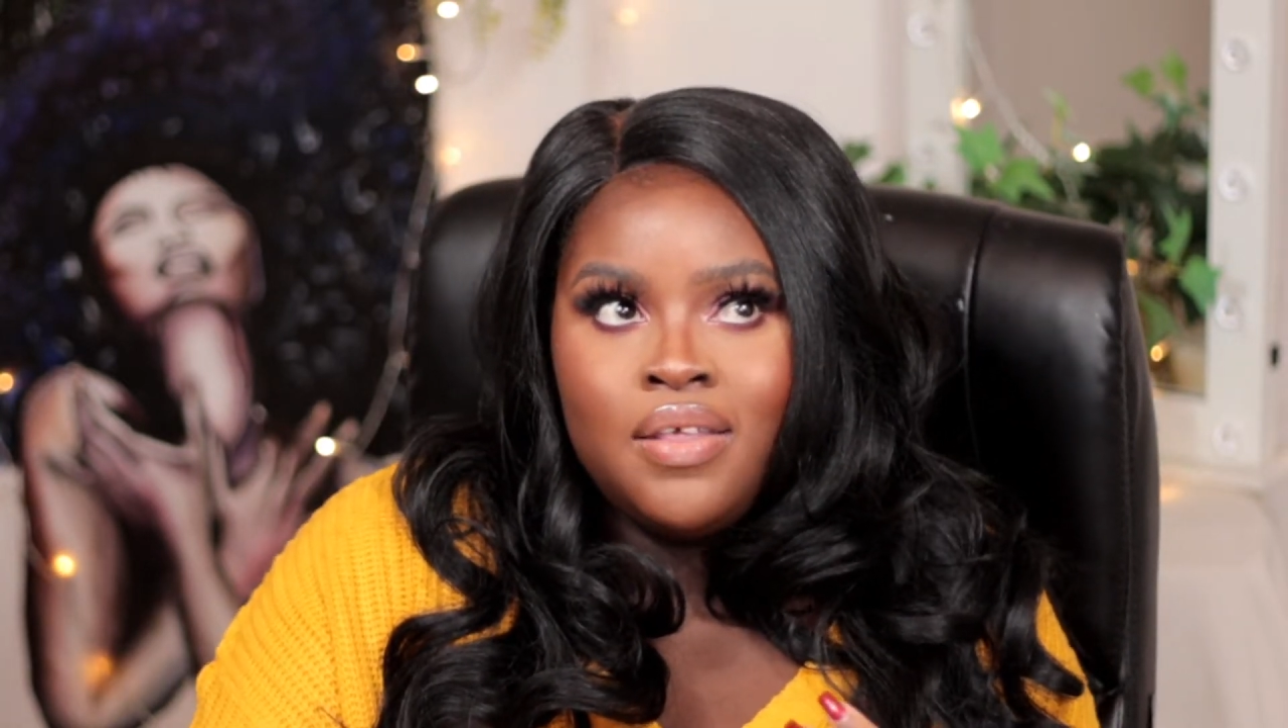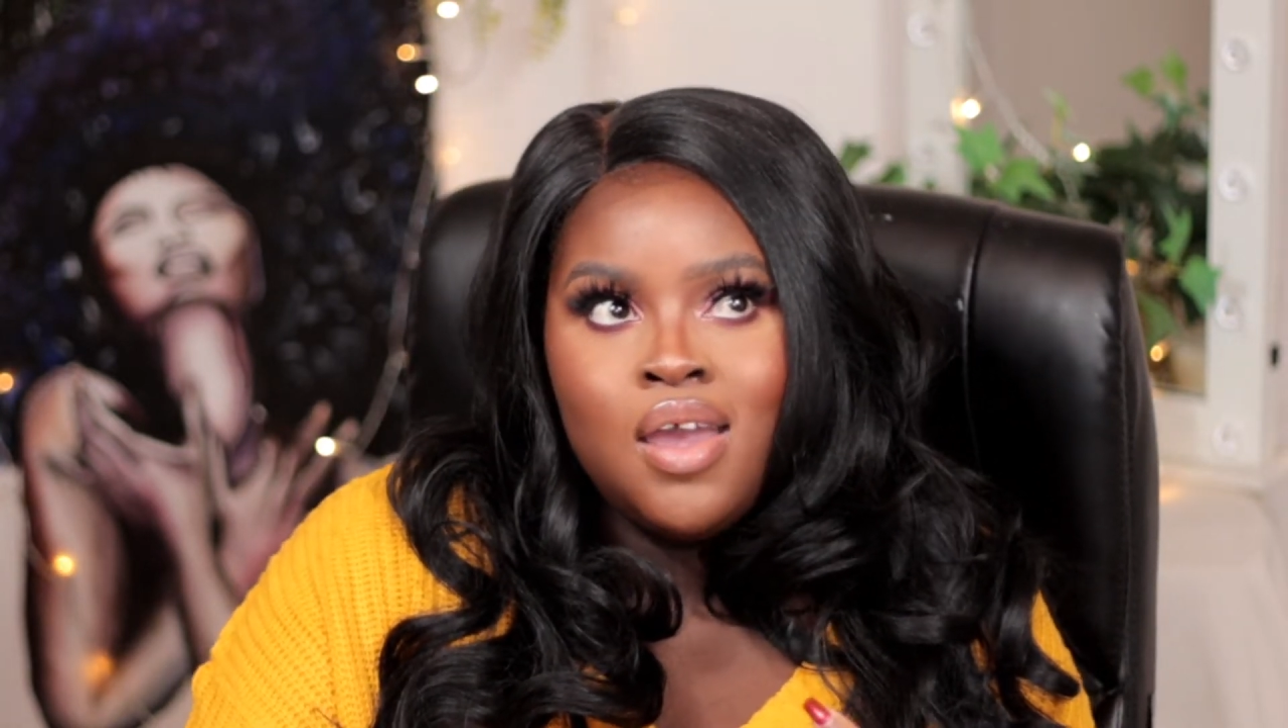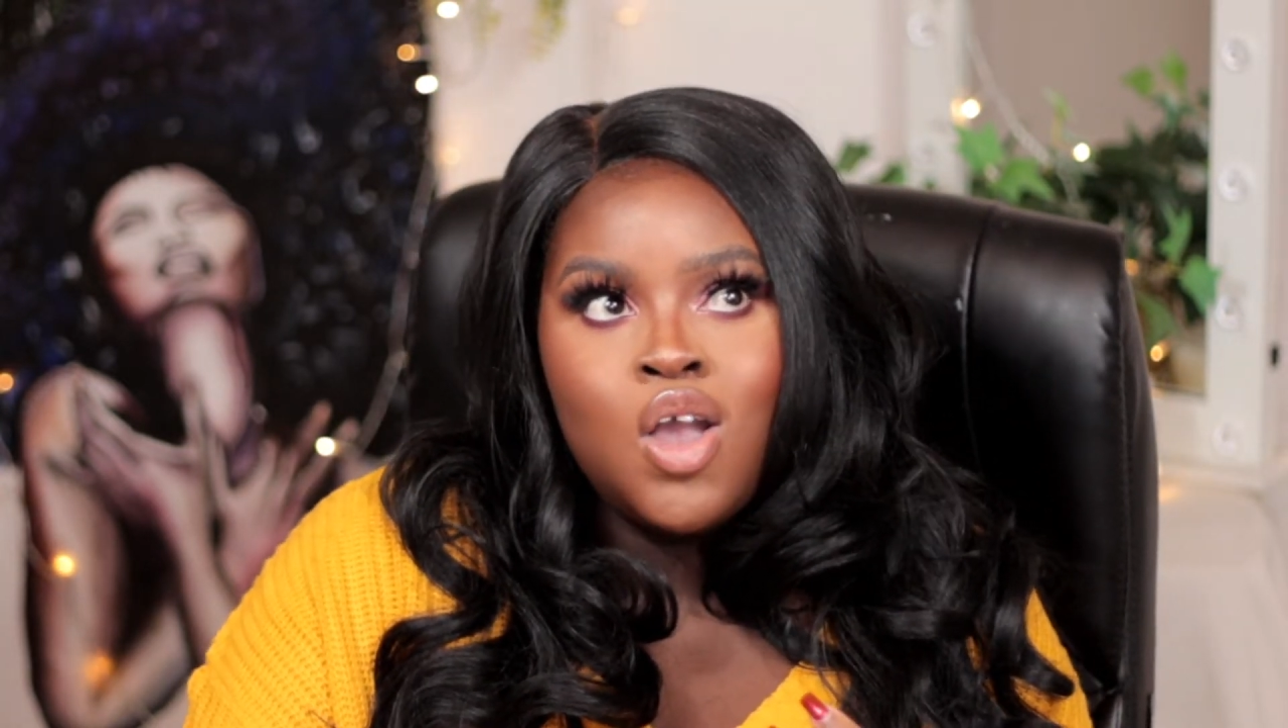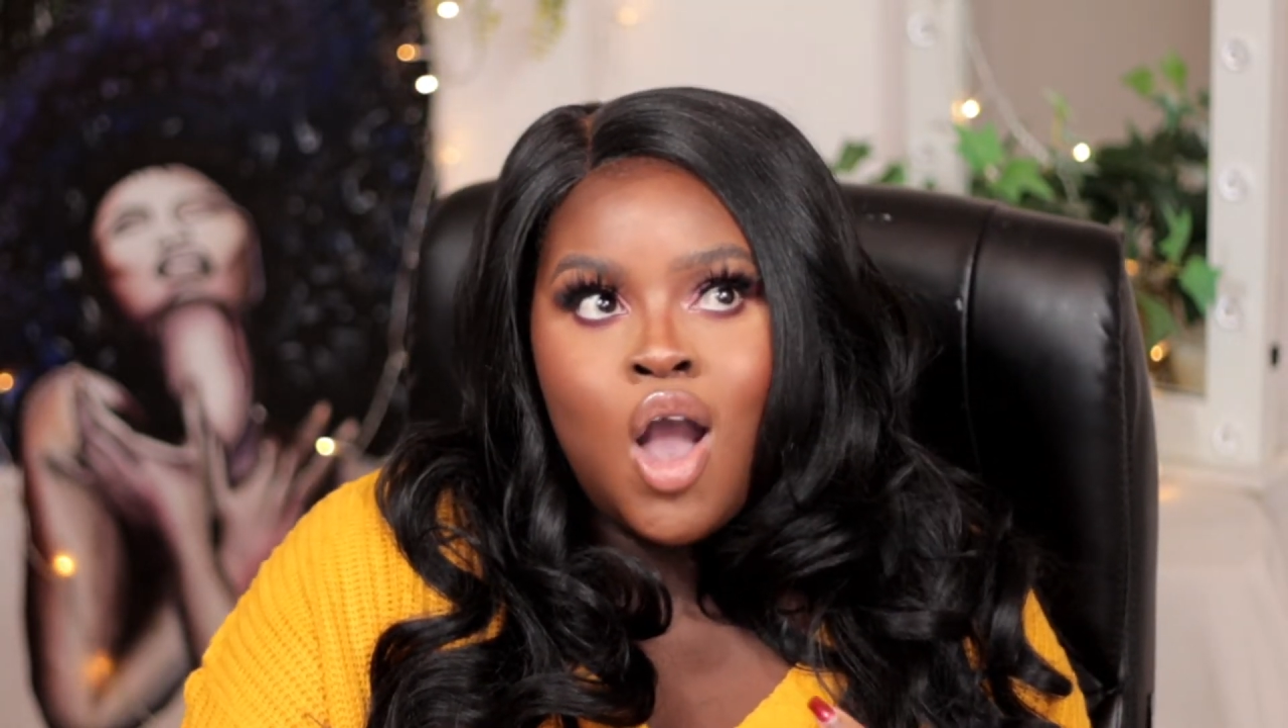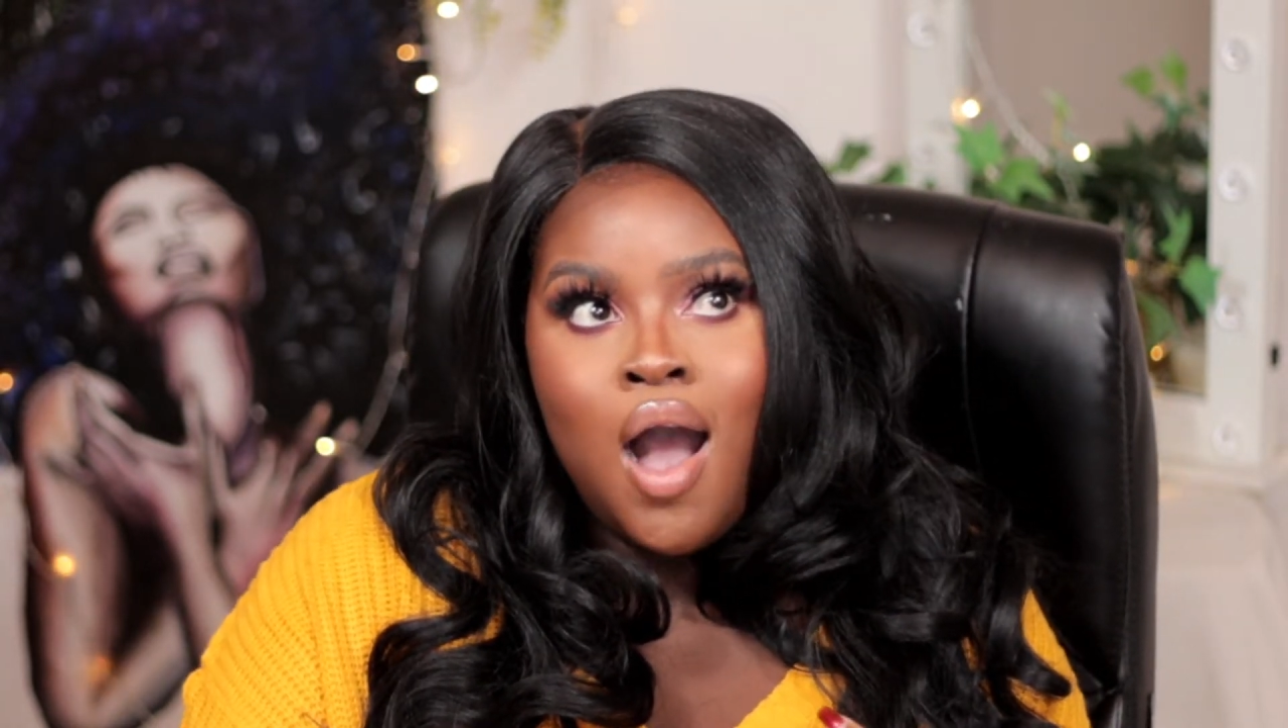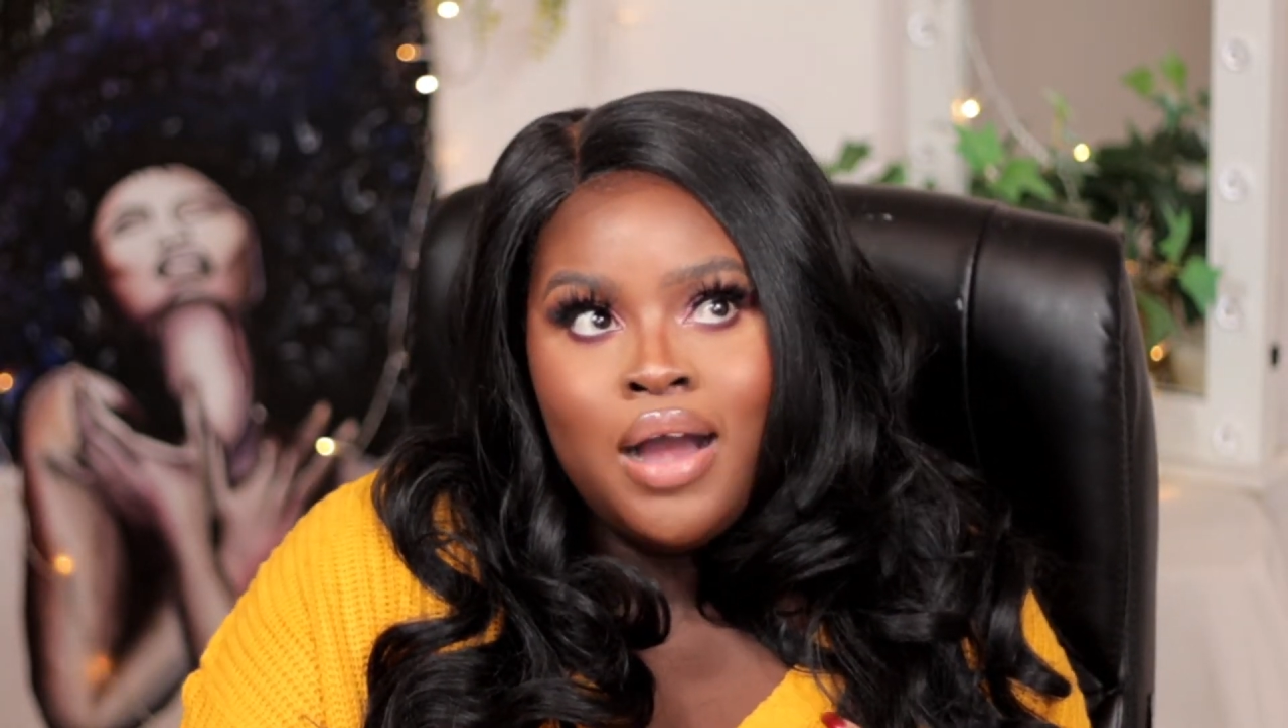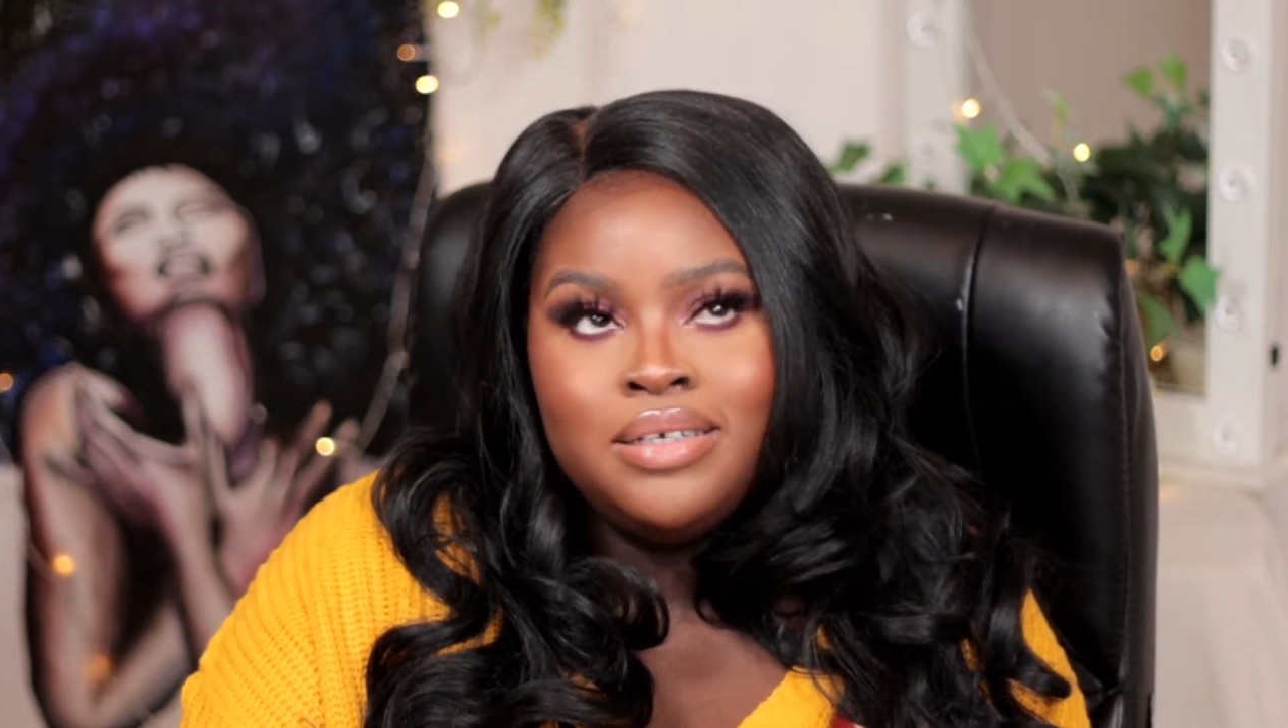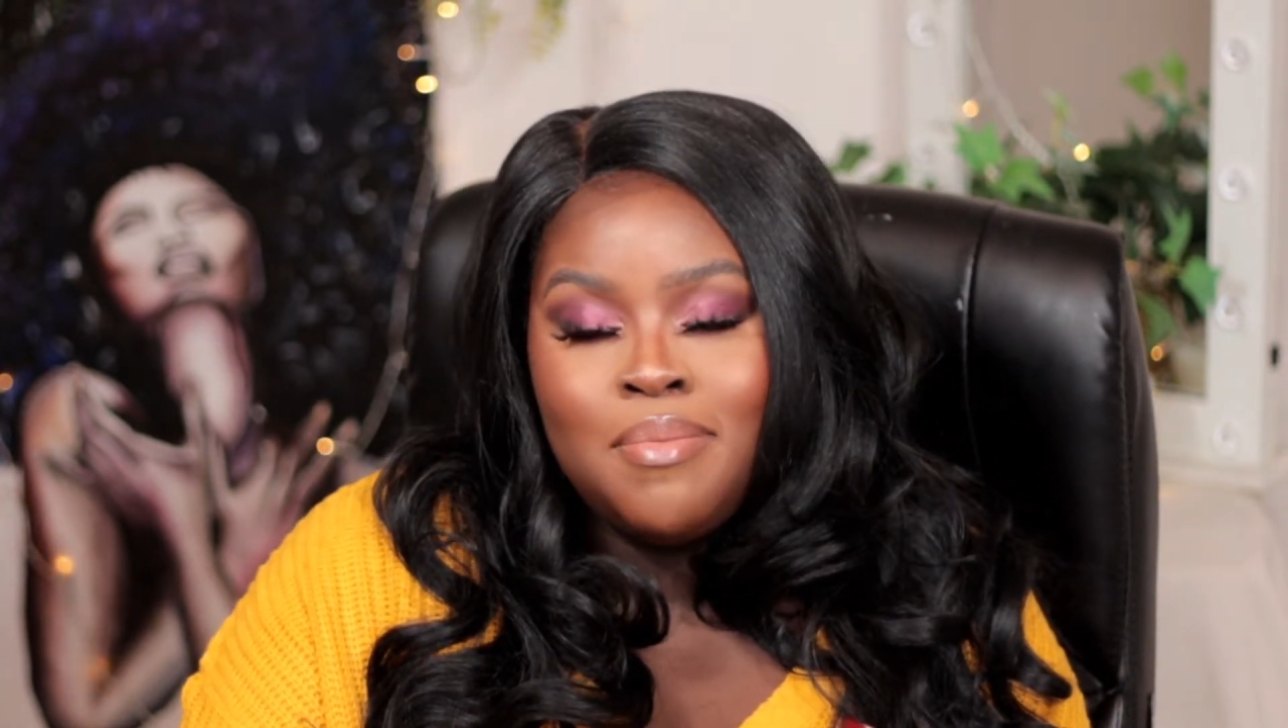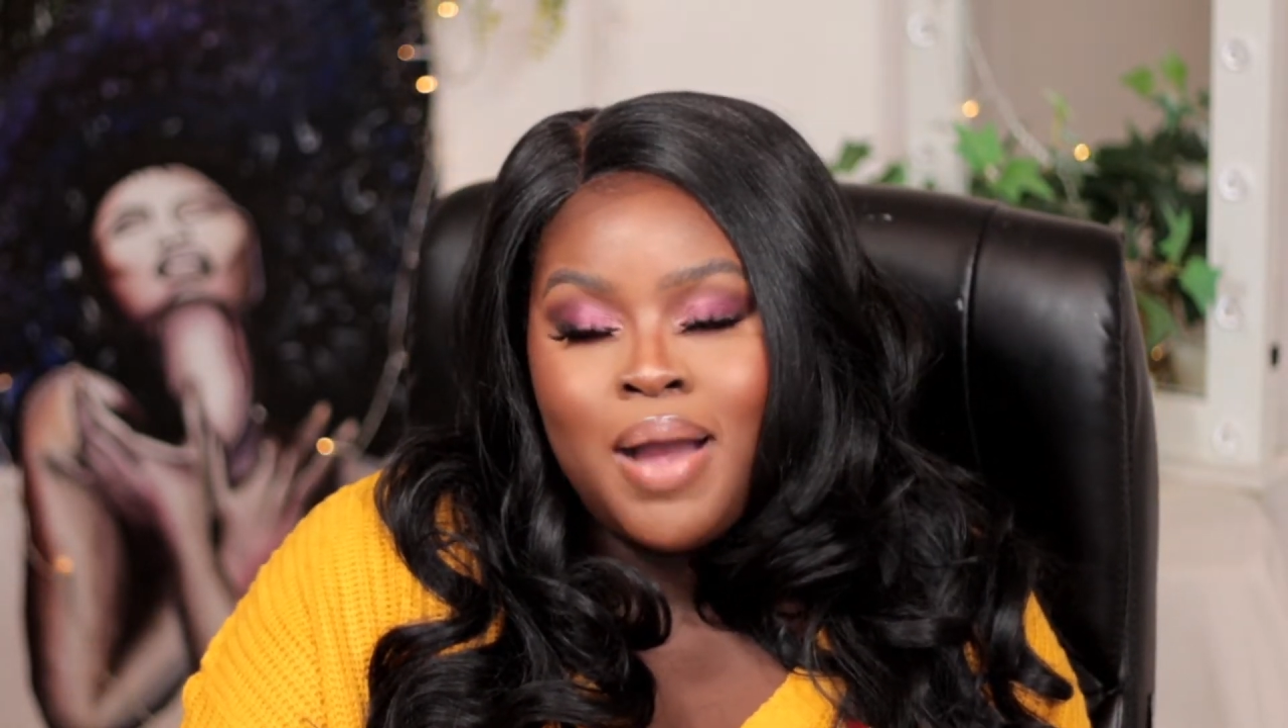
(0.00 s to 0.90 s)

thank God